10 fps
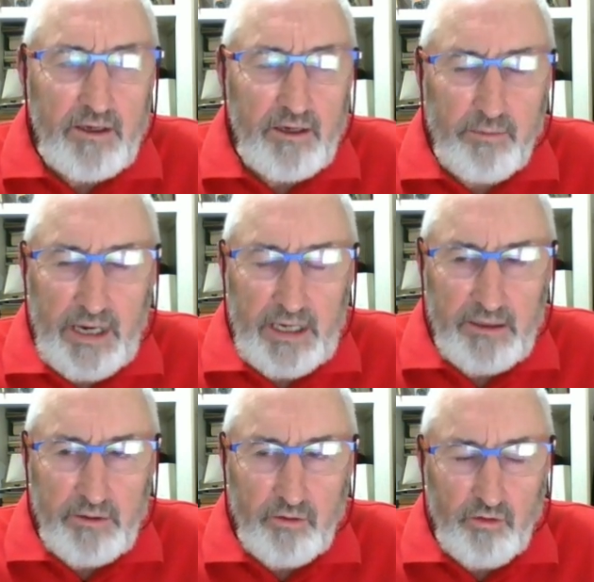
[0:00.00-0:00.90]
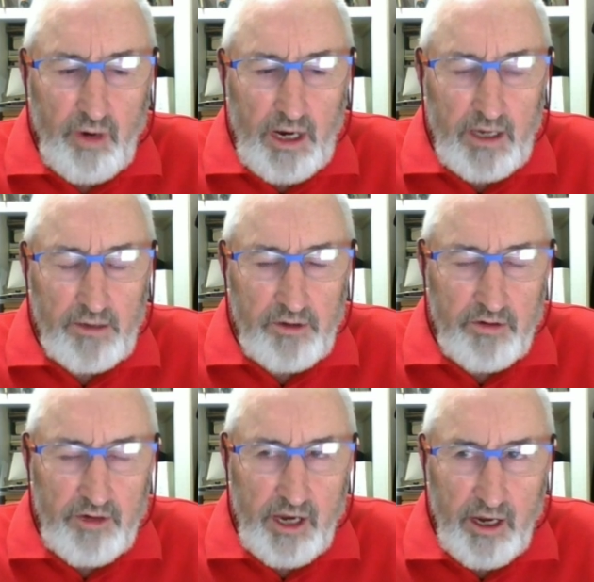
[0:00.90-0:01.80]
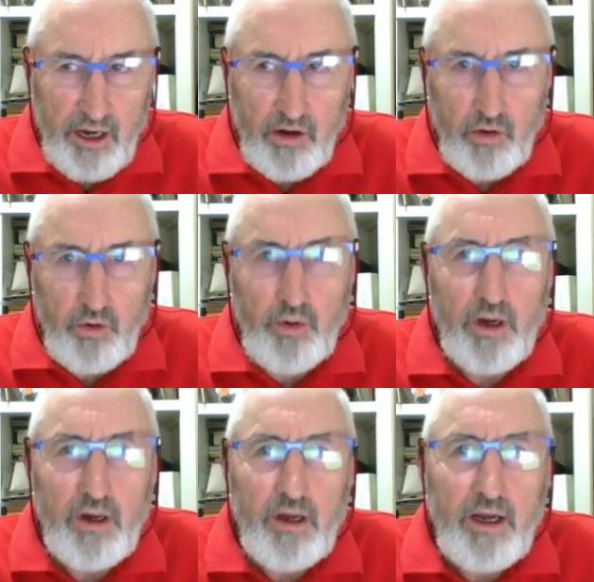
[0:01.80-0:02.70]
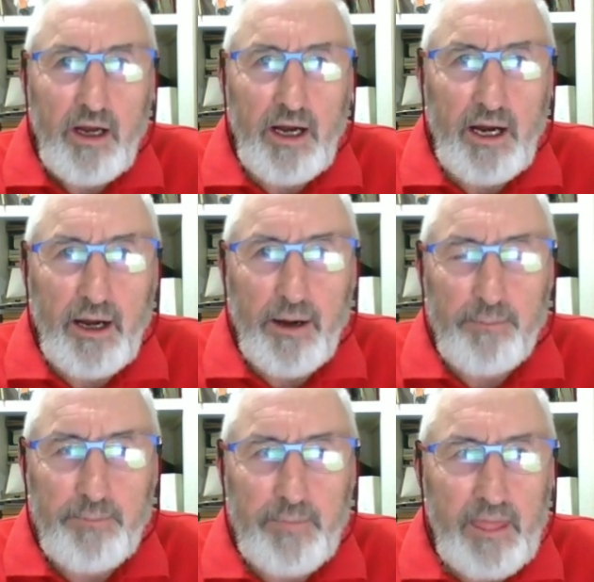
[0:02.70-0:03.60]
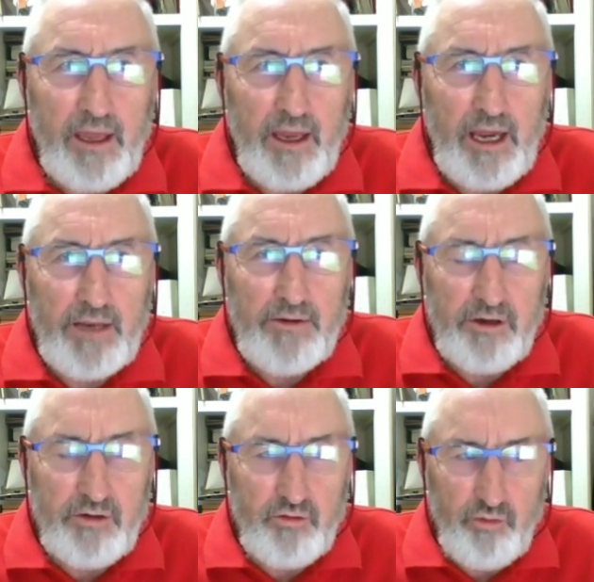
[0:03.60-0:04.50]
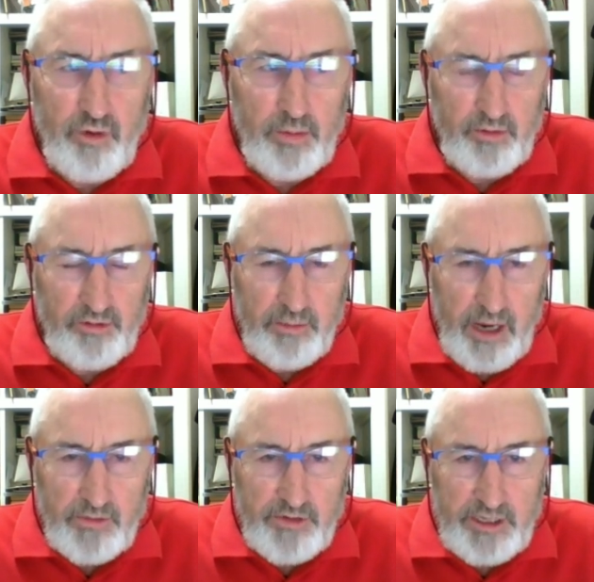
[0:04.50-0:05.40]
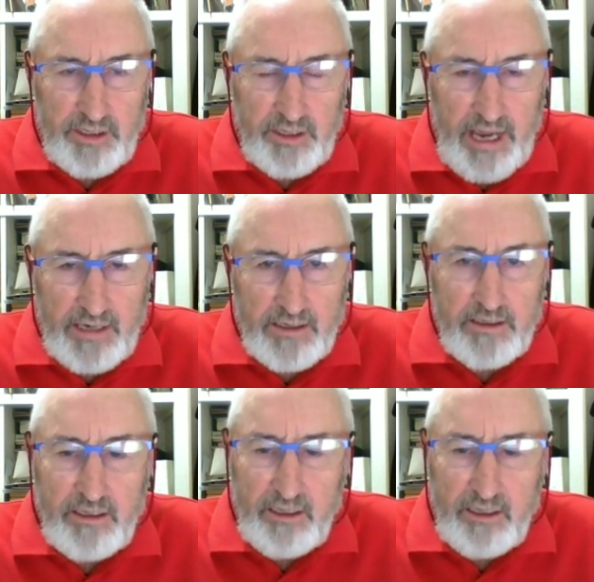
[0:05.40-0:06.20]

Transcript: You can make a little trail, use a hoe, and just dribble some oats into that.